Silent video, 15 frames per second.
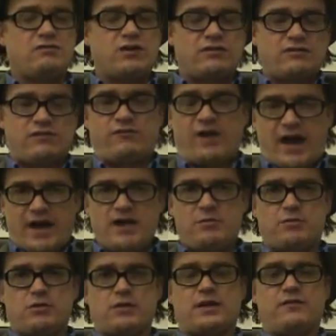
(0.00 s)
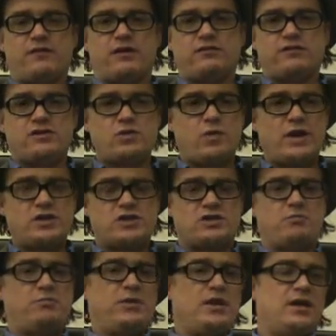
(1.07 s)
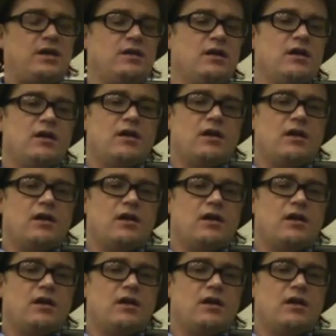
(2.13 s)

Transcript: justifiable given our situation, to be